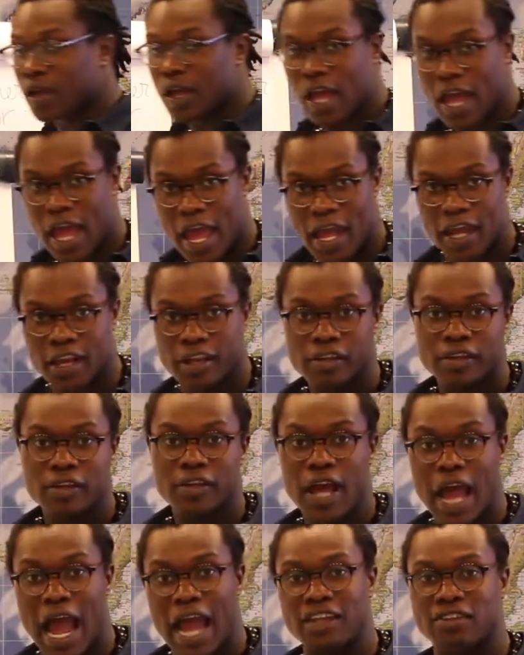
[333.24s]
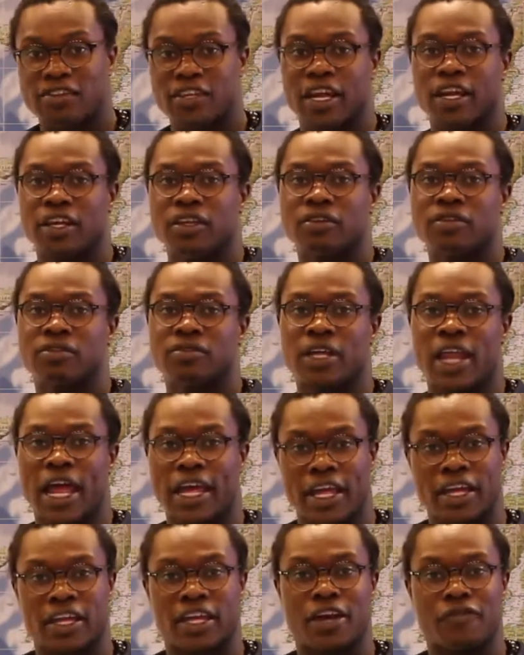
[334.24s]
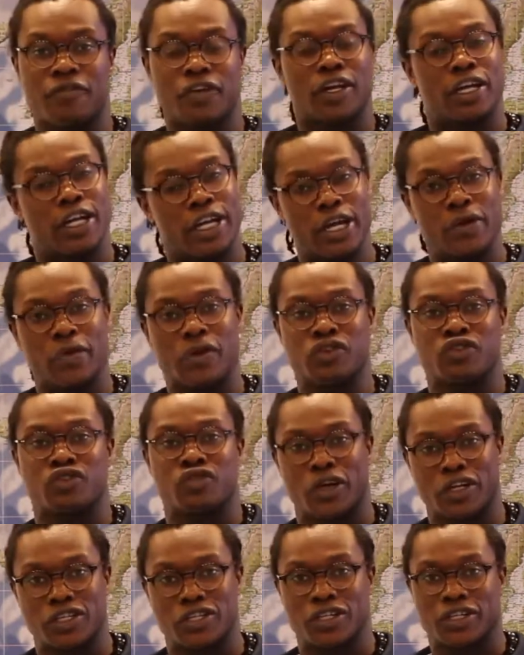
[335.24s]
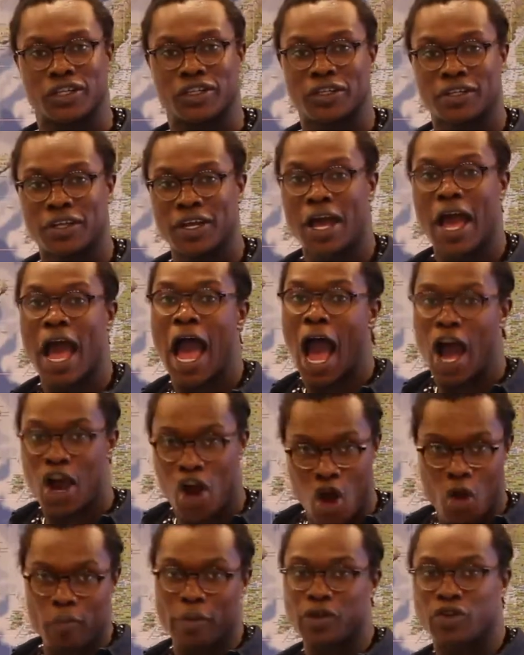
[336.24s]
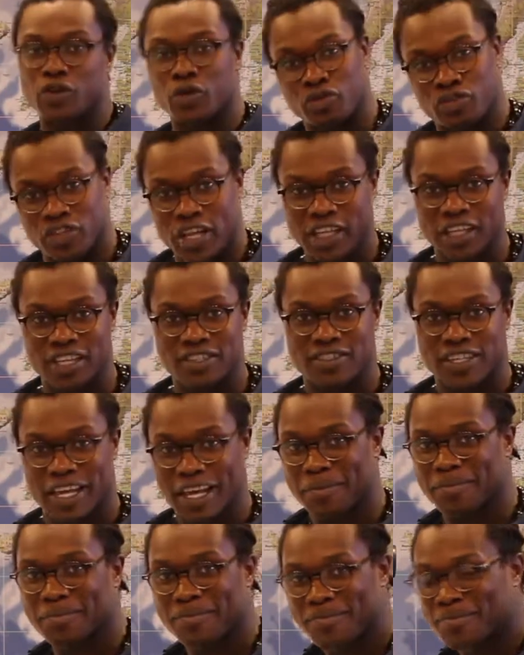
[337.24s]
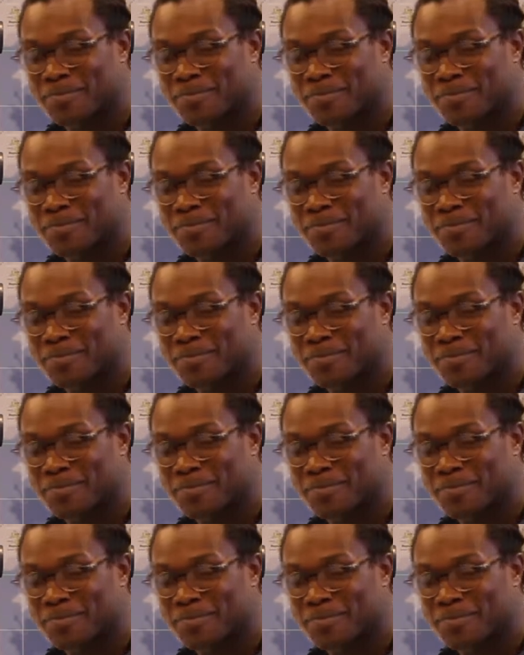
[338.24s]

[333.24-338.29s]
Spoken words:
And I think that I can give a clear instruction. I hope that you think the same.